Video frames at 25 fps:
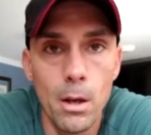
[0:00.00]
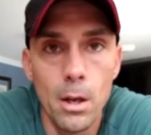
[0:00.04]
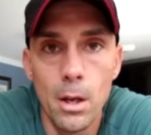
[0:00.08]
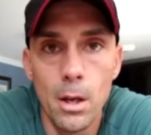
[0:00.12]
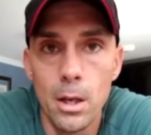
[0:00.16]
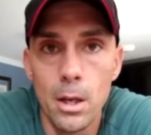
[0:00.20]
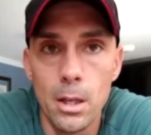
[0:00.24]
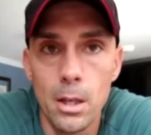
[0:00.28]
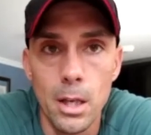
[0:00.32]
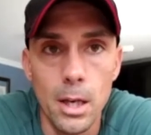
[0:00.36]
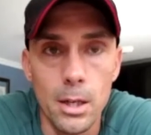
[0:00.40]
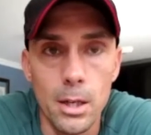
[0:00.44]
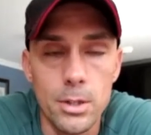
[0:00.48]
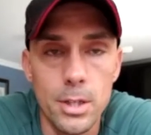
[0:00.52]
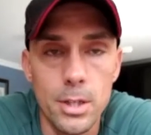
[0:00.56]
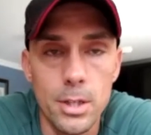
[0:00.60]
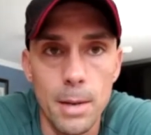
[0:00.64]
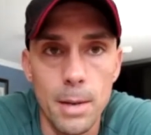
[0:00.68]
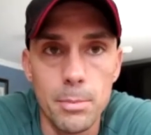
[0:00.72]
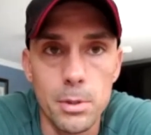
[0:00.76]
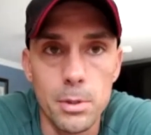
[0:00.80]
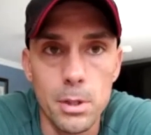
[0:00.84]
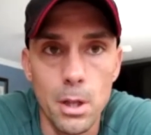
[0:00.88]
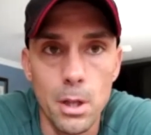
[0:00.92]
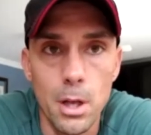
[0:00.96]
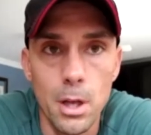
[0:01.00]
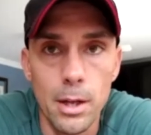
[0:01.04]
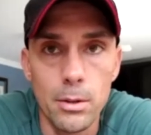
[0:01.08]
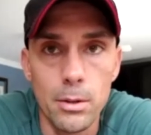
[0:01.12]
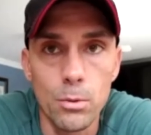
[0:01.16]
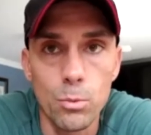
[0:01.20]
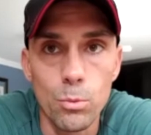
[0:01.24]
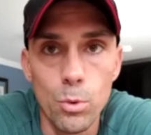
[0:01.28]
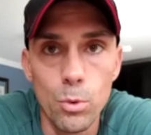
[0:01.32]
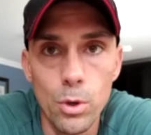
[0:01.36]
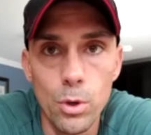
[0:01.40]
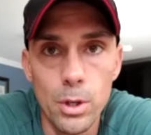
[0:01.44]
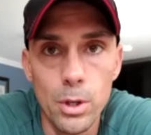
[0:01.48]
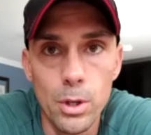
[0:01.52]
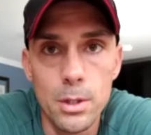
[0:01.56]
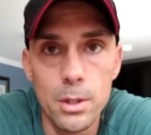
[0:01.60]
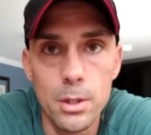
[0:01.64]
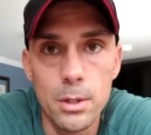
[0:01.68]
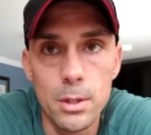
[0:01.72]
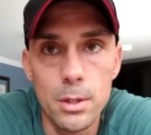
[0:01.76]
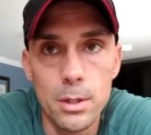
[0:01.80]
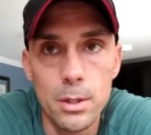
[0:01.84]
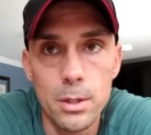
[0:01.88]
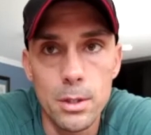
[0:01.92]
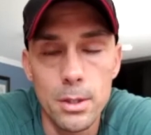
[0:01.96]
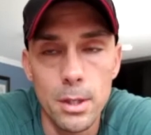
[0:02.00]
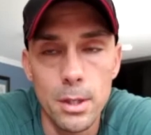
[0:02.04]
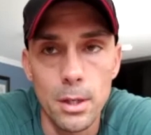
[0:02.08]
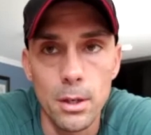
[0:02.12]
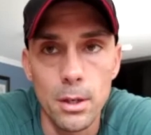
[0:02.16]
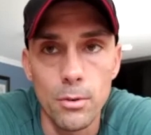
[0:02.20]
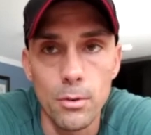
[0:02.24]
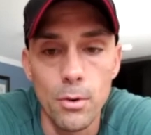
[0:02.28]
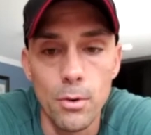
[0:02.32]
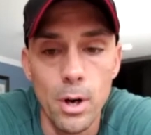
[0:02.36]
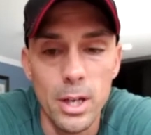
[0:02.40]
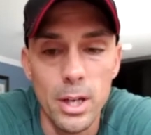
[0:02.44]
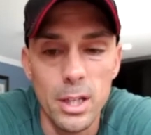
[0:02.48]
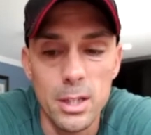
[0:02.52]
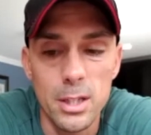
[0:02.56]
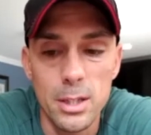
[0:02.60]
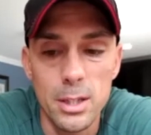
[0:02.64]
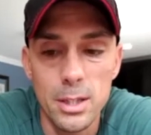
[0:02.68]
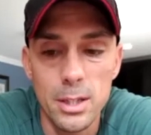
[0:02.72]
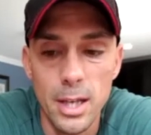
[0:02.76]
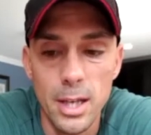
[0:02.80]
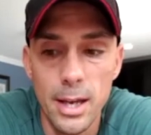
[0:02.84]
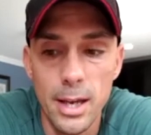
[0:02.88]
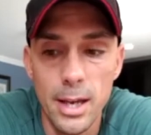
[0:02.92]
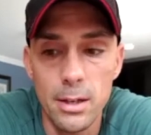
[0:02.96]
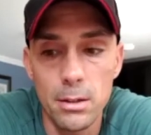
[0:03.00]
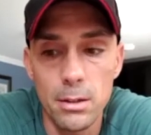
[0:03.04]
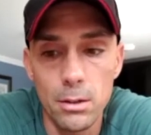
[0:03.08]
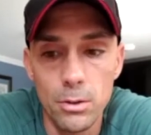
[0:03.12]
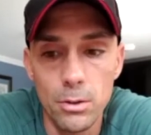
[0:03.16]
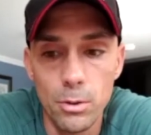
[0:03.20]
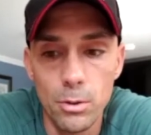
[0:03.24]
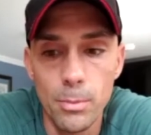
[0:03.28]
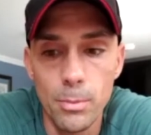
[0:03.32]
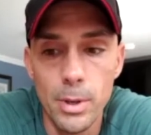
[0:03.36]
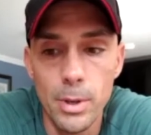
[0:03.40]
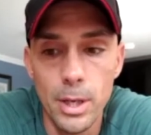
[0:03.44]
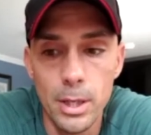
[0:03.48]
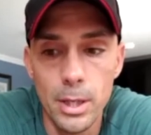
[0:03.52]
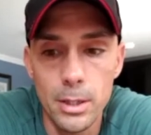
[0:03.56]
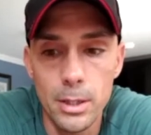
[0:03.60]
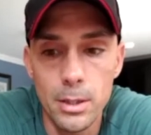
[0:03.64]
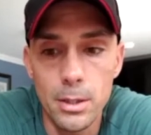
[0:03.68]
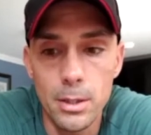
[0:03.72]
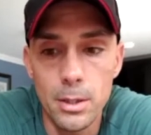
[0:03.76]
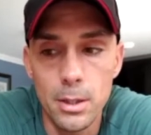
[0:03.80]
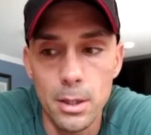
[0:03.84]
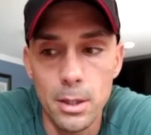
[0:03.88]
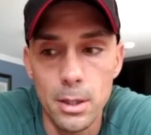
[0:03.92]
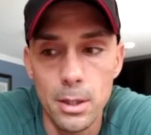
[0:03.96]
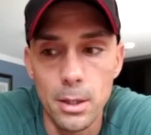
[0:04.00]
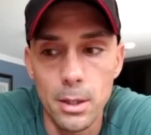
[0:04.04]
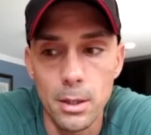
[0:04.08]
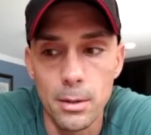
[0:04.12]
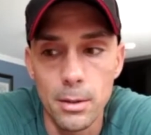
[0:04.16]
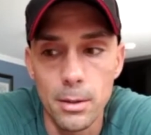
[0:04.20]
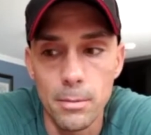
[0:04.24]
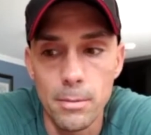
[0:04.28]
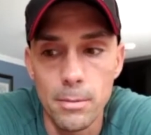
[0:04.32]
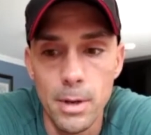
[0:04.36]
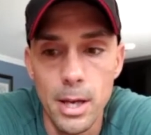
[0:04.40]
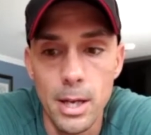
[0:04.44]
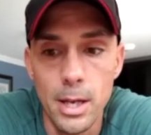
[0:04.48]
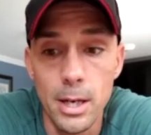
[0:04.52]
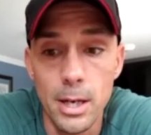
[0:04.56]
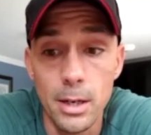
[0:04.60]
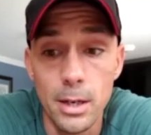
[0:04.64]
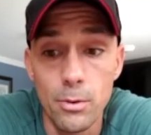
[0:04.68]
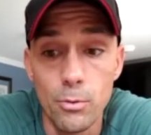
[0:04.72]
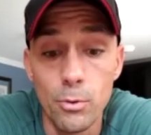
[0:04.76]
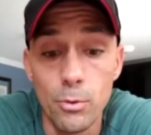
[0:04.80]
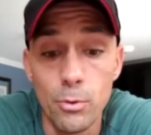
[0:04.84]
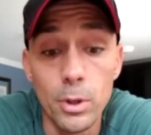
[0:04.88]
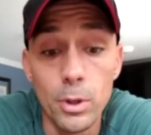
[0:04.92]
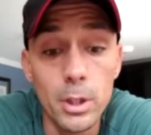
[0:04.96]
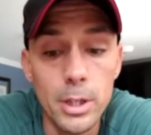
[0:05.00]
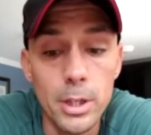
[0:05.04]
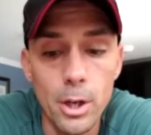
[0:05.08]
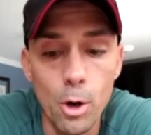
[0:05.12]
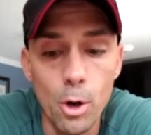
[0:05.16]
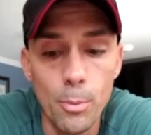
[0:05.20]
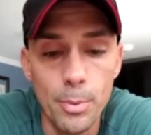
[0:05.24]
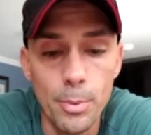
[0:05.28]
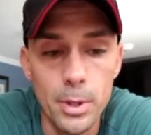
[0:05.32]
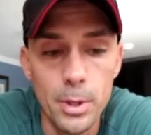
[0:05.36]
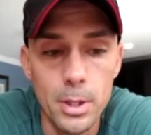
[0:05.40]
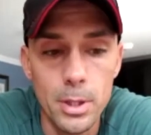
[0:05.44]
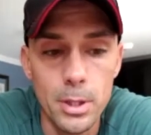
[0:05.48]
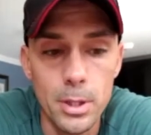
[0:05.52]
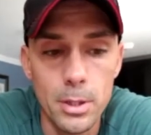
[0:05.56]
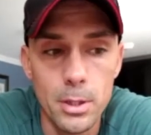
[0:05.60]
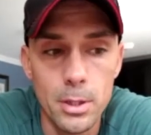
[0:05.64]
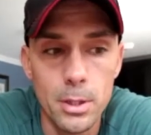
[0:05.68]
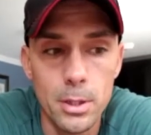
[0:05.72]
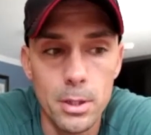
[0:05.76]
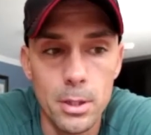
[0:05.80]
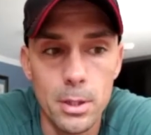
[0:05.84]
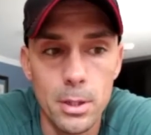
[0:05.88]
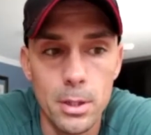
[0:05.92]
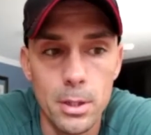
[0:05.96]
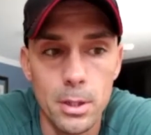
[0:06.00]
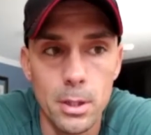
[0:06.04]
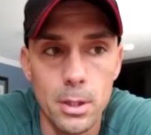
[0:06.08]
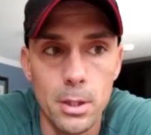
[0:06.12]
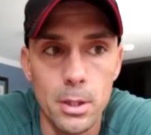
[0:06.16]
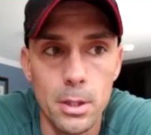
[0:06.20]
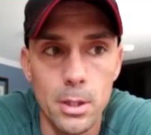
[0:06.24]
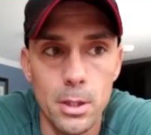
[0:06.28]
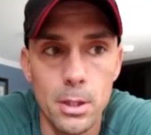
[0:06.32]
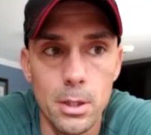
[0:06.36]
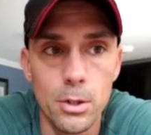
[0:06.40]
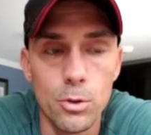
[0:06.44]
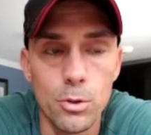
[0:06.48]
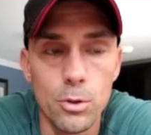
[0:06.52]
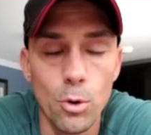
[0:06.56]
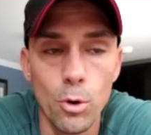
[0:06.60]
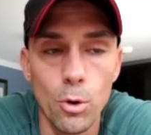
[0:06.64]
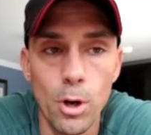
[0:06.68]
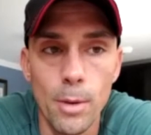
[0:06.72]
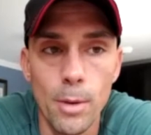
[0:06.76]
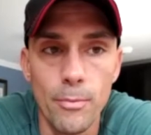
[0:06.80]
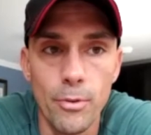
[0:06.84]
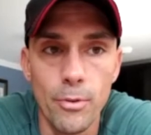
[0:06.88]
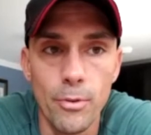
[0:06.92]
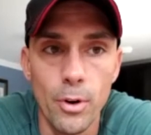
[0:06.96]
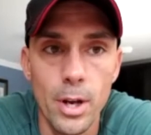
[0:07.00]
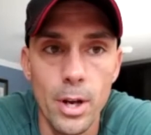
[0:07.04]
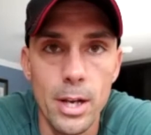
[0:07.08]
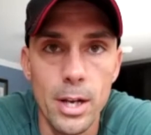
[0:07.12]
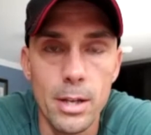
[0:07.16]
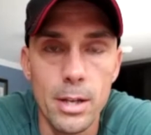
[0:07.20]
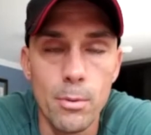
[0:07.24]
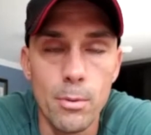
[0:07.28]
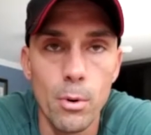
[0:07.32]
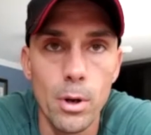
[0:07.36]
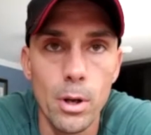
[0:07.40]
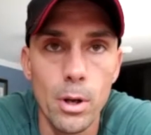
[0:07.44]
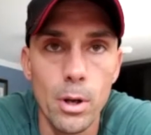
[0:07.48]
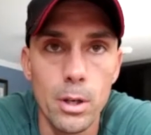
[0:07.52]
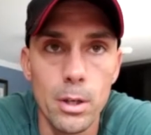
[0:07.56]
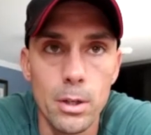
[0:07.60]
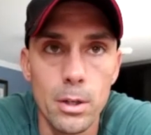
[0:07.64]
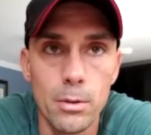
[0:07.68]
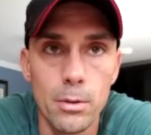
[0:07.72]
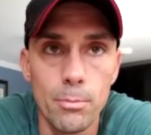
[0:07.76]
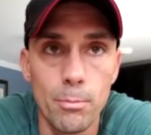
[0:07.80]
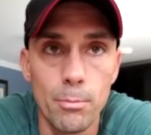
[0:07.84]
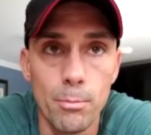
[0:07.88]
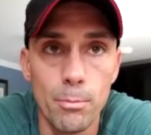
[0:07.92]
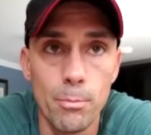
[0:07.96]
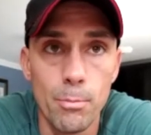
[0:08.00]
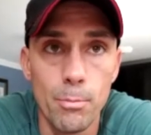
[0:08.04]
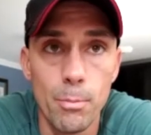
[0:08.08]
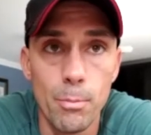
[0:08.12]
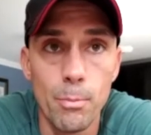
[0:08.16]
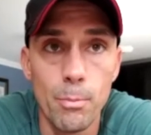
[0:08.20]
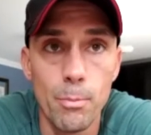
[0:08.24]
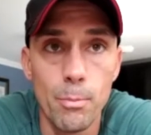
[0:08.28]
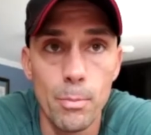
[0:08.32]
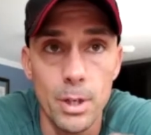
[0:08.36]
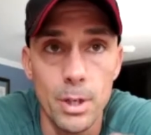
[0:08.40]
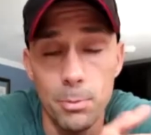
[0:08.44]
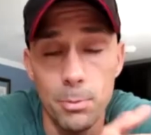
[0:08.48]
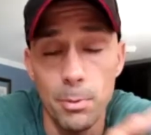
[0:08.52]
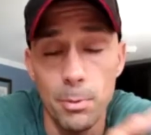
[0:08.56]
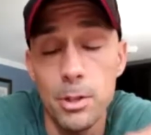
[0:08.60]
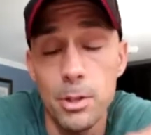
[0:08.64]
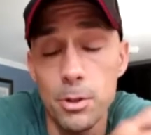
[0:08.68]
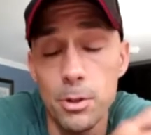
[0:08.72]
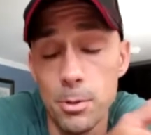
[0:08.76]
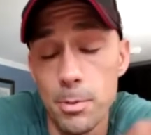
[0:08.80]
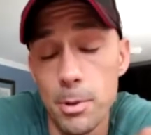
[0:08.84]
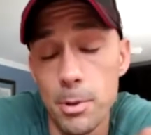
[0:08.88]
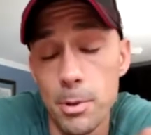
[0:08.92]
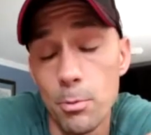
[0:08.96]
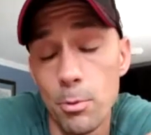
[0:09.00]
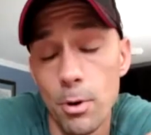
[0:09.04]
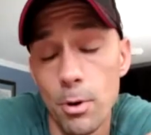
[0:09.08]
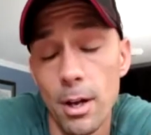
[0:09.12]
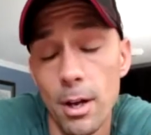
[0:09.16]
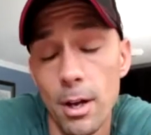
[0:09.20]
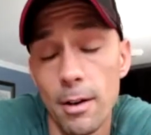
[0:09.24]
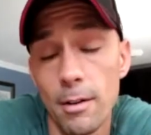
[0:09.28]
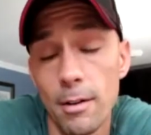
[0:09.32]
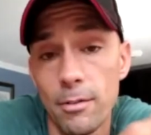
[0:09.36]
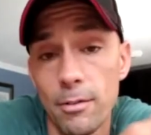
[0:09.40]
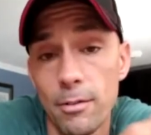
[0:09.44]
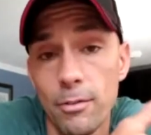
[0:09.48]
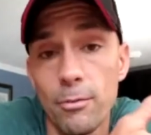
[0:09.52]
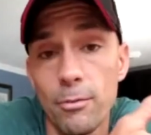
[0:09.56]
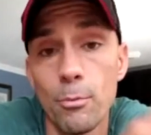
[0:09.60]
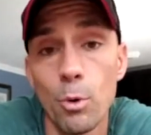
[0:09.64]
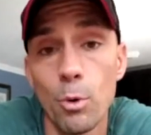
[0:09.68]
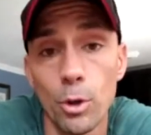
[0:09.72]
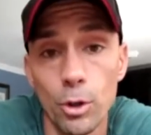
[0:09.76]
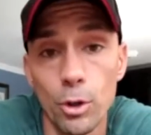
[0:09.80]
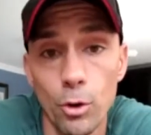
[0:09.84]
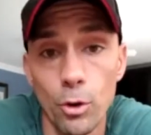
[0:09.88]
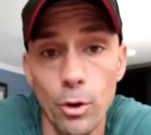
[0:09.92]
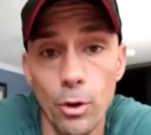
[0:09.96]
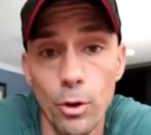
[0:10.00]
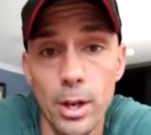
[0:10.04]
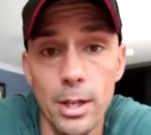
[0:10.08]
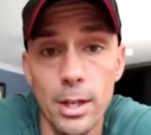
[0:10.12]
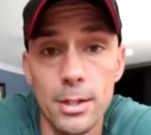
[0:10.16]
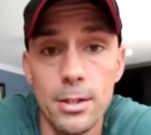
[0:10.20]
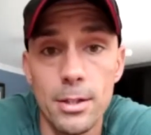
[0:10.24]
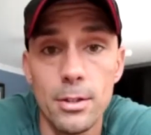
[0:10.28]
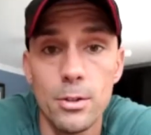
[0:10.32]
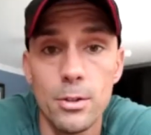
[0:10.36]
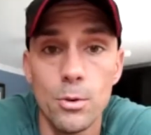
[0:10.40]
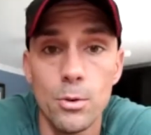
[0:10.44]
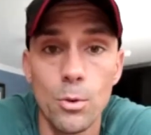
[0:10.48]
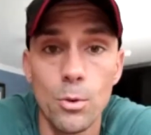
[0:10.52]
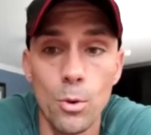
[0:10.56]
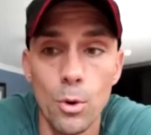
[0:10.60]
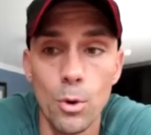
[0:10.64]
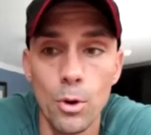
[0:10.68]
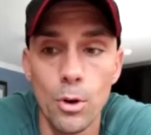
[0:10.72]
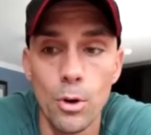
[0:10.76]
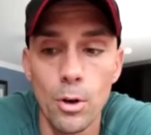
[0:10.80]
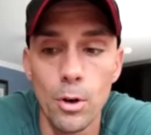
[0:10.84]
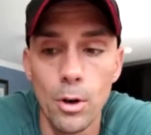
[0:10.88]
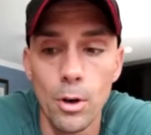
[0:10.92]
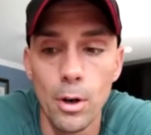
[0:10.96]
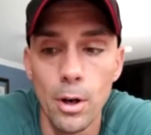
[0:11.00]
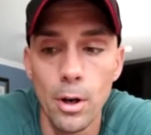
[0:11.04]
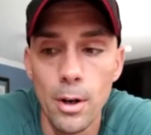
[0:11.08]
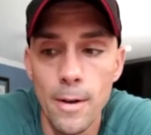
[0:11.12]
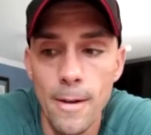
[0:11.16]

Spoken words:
yeah, this happens a lot in the woods, running in sand a little bit. And it really opens the door up for anyone, especially people who have more grit or